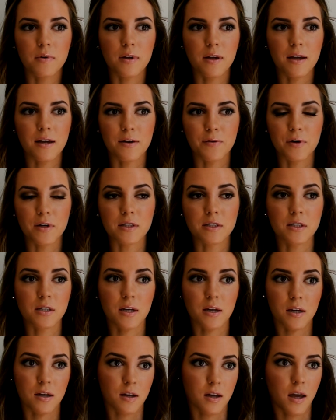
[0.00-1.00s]
in which
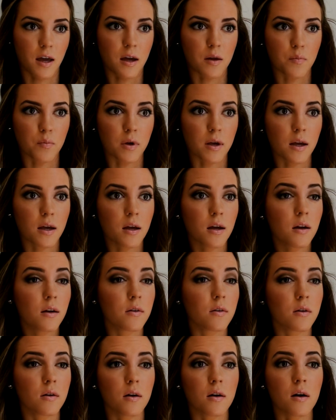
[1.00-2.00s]
it can be.
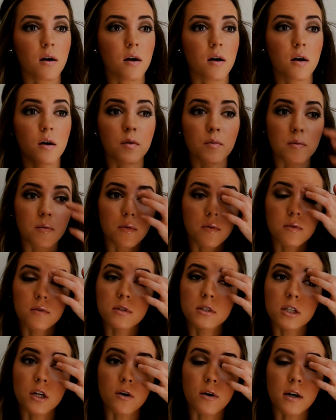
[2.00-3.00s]

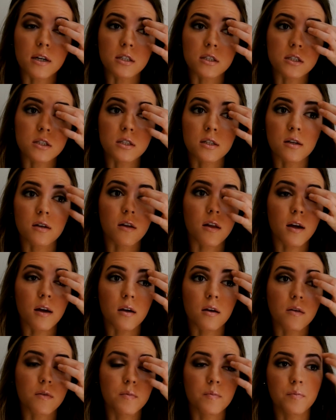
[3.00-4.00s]
So I just did like,